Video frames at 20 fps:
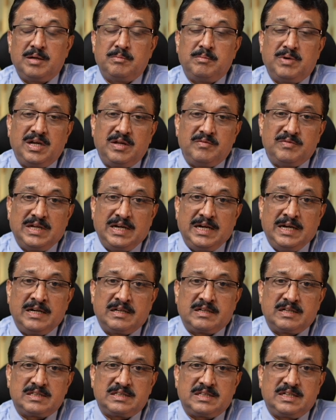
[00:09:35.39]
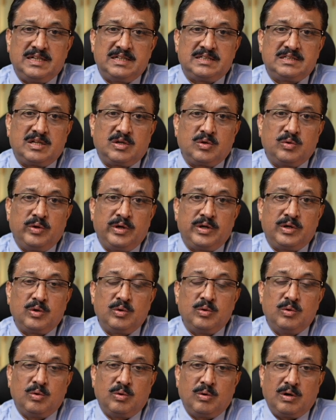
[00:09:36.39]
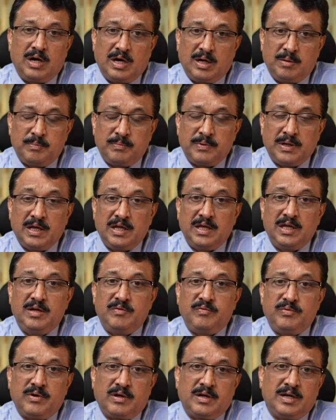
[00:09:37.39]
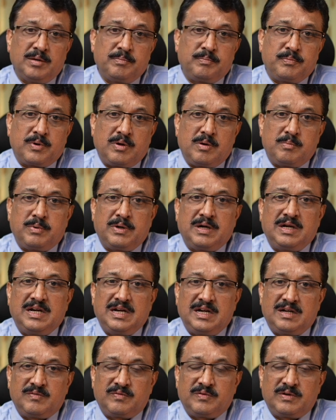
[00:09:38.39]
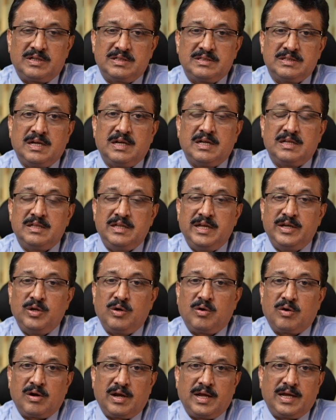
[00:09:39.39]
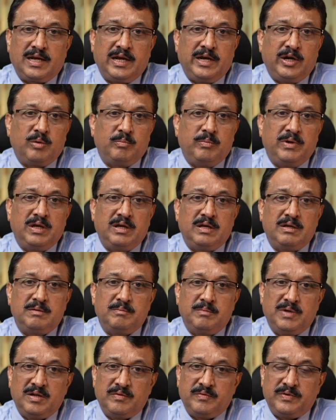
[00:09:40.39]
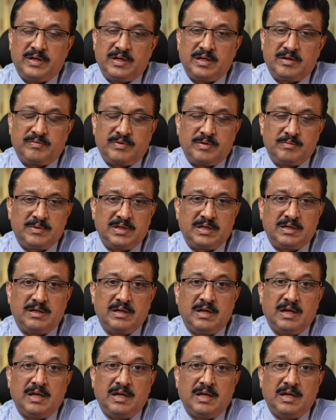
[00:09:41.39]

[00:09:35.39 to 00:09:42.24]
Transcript: But if the interest rates are going to go up, if you are in a proper debt funds, then you are likely to be benefited from that.